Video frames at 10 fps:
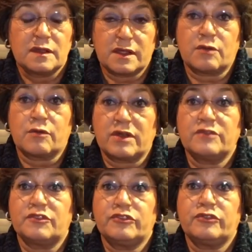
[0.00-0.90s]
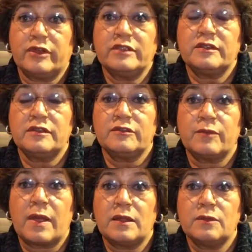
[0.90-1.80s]
They are quite frustrated as
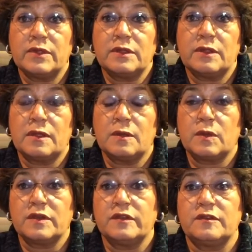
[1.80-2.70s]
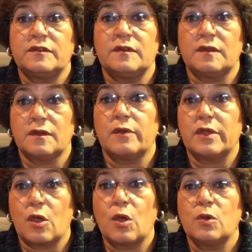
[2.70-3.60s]
well with what is
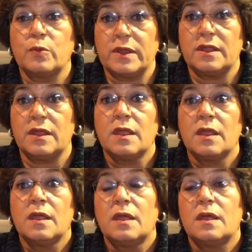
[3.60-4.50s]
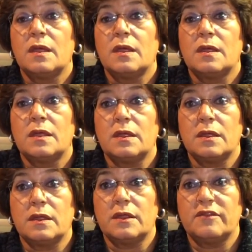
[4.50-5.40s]
going on with the
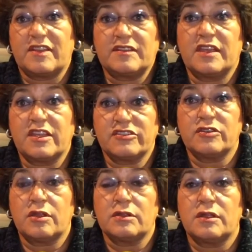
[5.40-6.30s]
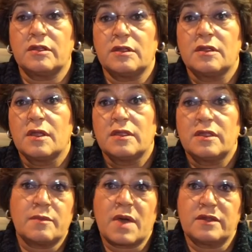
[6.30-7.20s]
investigation on
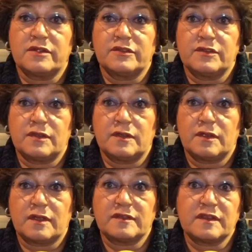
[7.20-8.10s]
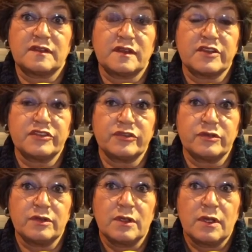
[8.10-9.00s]
their mother's assassination.